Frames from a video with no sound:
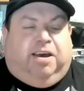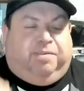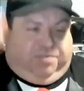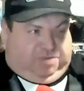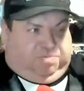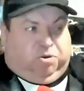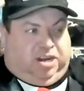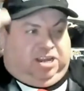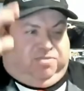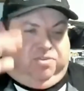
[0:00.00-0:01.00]
everything's
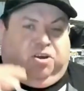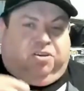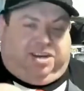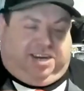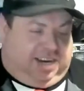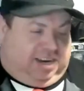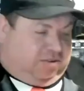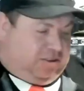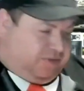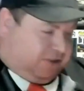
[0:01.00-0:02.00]
more or less fallen, and then on